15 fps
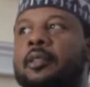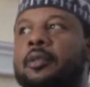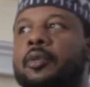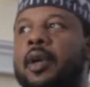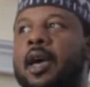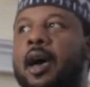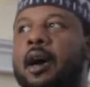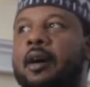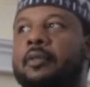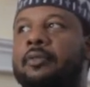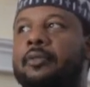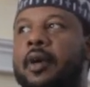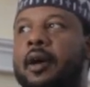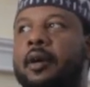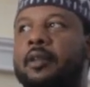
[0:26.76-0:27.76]
We
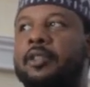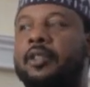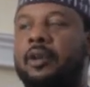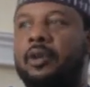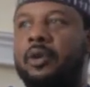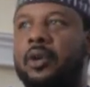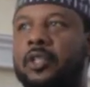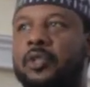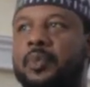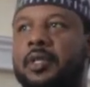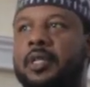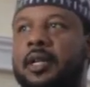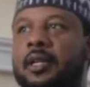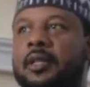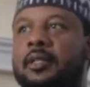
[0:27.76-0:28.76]
have general
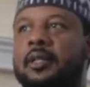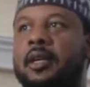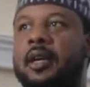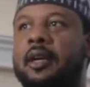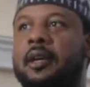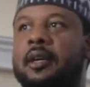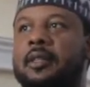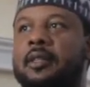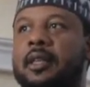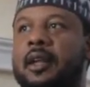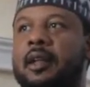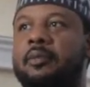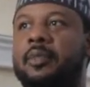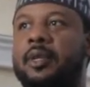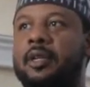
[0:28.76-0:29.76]
hospitals that
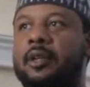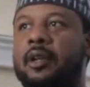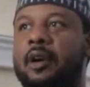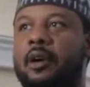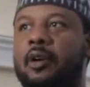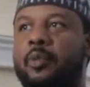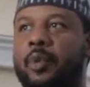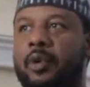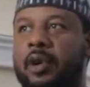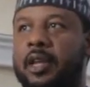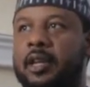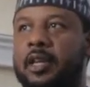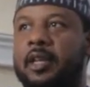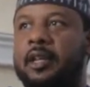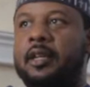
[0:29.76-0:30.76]
have been
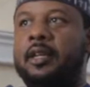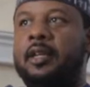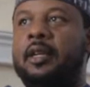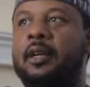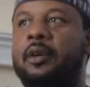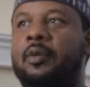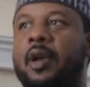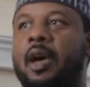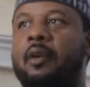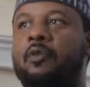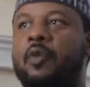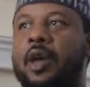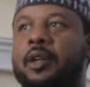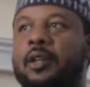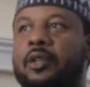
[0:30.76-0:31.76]
upgraded. We have
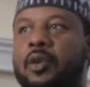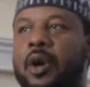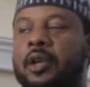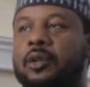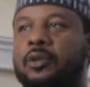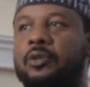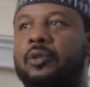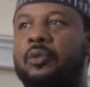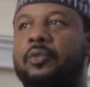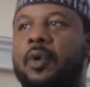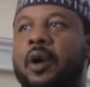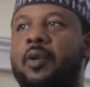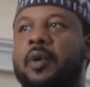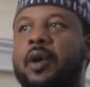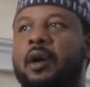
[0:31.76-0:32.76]
one in
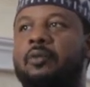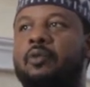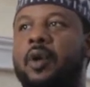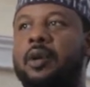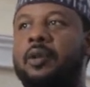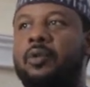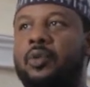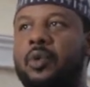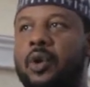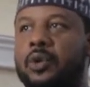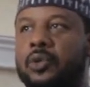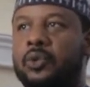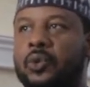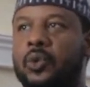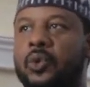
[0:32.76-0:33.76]
Doakin-Tofa, we have one in
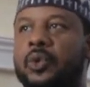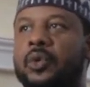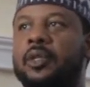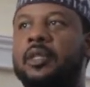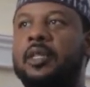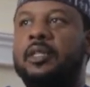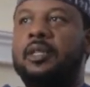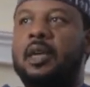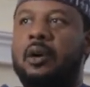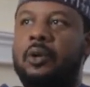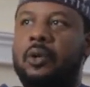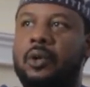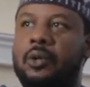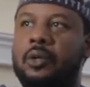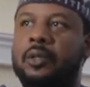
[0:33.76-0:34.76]
Gorozu. These are
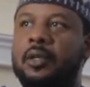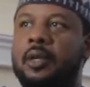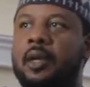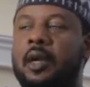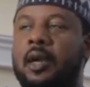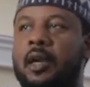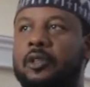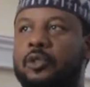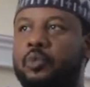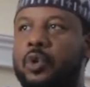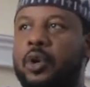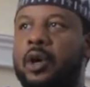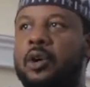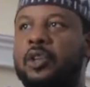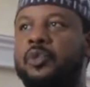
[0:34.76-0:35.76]
all
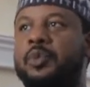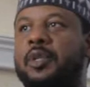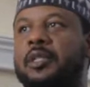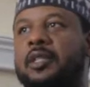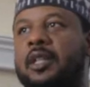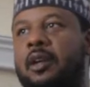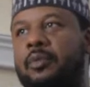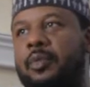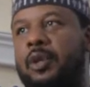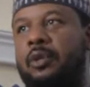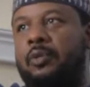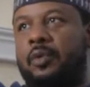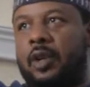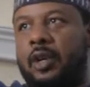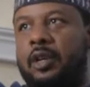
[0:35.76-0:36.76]
smaller hospitals that have been
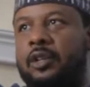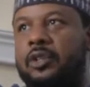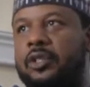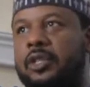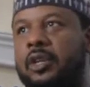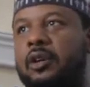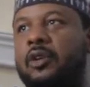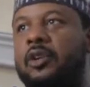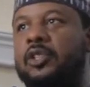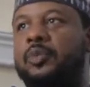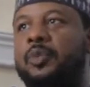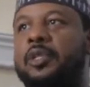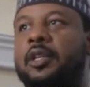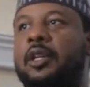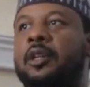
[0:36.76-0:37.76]
upgraded to general
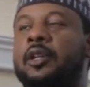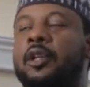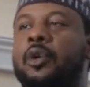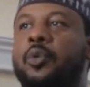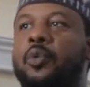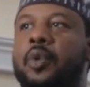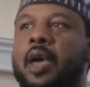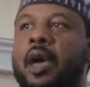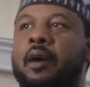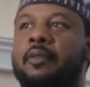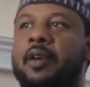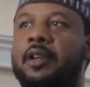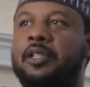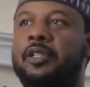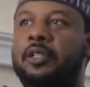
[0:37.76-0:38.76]
hospital. We have
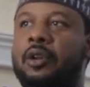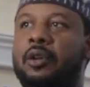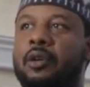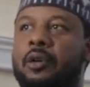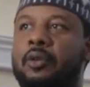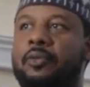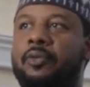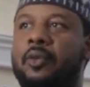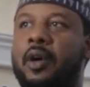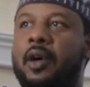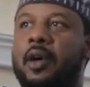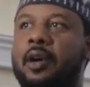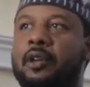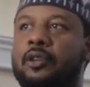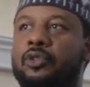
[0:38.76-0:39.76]
additional
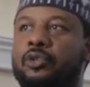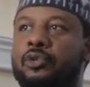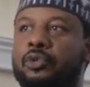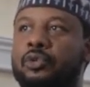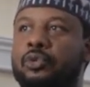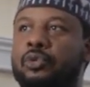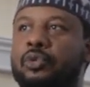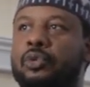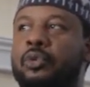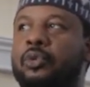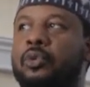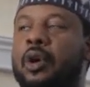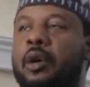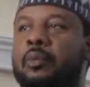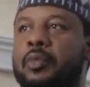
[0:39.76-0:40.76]
of two
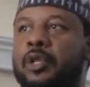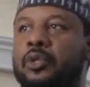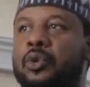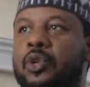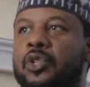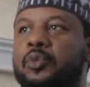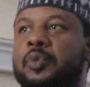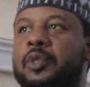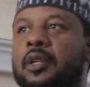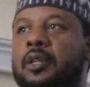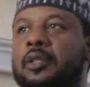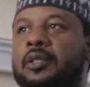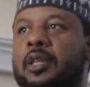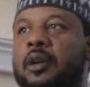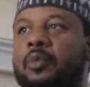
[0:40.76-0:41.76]
major
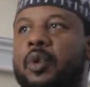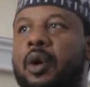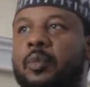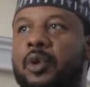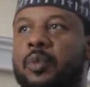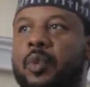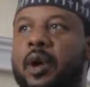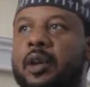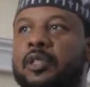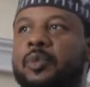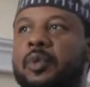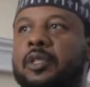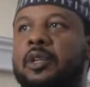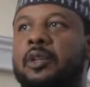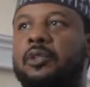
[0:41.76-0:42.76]
hospitals, the Muhammad Buhari
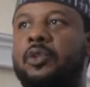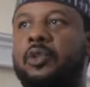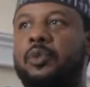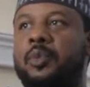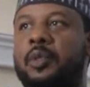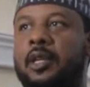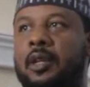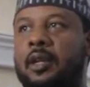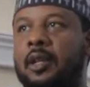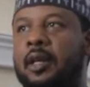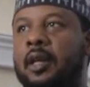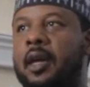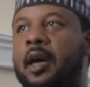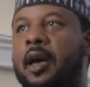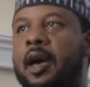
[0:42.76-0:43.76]
Specialist Hospital
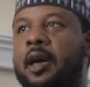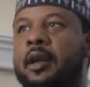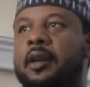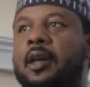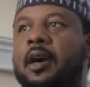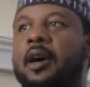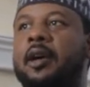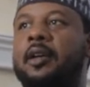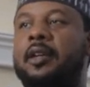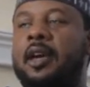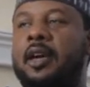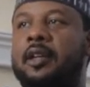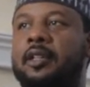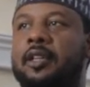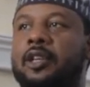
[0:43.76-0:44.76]
and
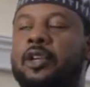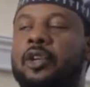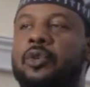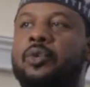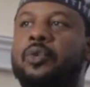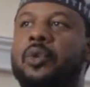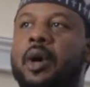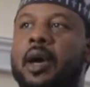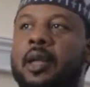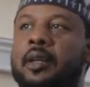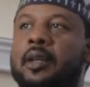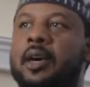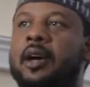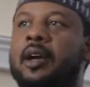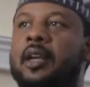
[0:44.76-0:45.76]
in Gigenyu, and
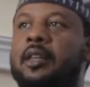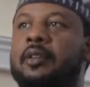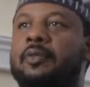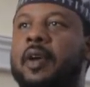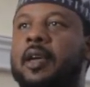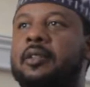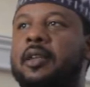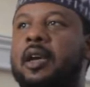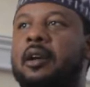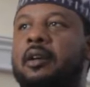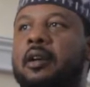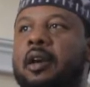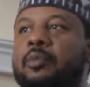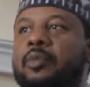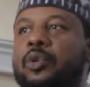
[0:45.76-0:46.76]
Khalifa Isiaka
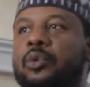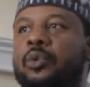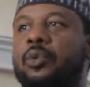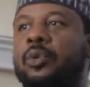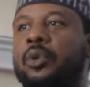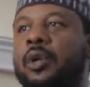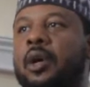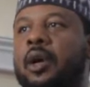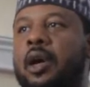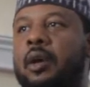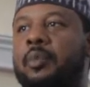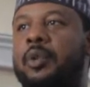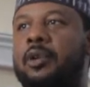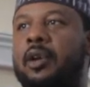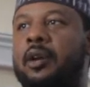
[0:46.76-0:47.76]
Rabiu
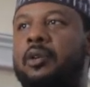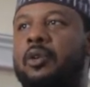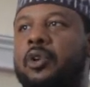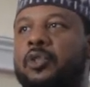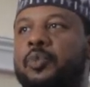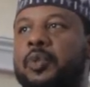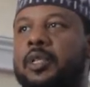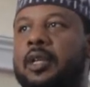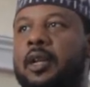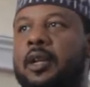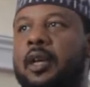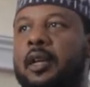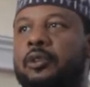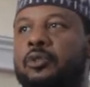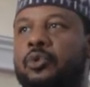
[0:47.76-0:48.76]
Pediatric Hospital
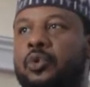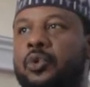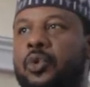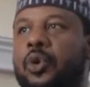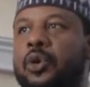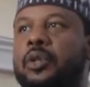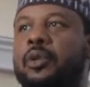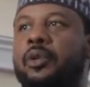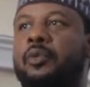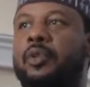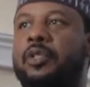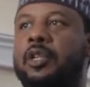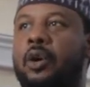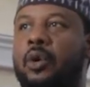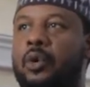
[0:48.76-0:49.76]
at Zoo Road,
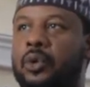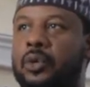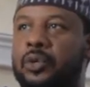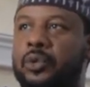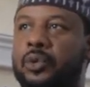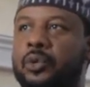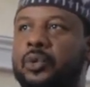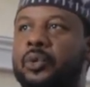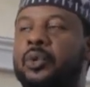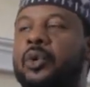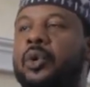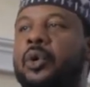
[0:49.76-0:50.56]
which are all new